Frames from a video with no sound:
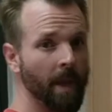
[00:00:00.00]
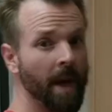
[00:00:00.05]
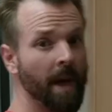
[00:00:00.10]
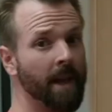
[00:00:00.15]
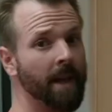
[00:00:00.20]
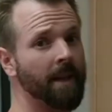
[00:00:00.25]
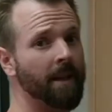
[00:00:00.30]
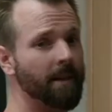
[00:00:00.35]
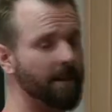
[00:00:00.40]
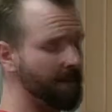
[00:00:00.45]

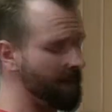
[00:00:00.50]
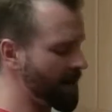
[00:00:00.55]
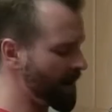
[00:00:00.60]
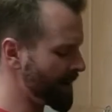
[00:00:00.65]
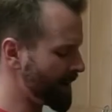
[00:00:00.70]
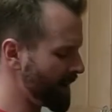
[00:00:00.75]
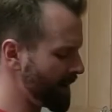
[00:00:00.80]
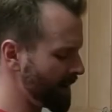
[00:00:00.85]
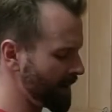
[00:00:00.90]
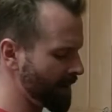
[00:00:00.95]
Bay
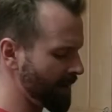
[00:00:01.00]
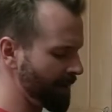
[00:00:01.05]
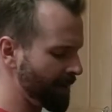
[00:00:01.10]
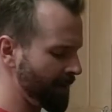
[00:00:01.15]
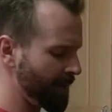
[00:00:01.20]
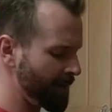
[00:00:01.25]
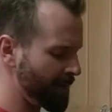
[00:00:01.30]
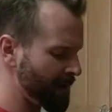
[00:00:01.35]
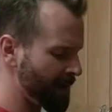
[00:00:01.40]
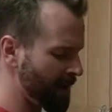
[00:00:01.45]
does it, if
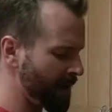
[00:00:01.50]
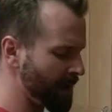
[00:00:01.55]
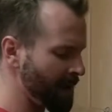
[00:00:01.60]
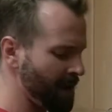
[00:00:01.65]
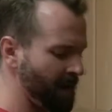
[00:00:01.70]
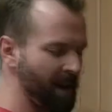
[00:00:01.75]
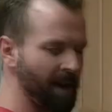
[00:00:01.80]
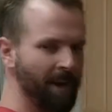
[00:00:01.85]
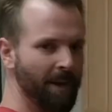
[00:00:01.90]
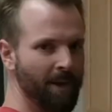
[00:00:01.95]
you've seen
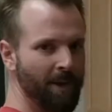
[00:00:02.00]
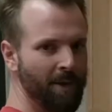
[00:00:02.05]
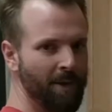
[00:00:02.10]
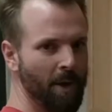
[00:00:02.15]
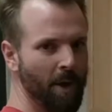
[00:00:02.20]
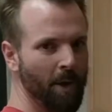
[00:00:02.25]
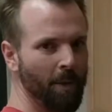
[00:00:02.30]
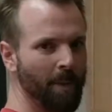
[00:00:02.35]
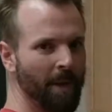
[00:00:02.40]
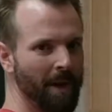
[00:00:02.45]
the
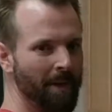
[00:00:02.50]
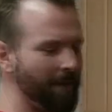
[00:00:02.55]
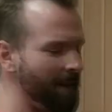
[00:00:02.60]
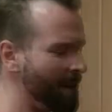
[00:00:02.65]
Salt Bay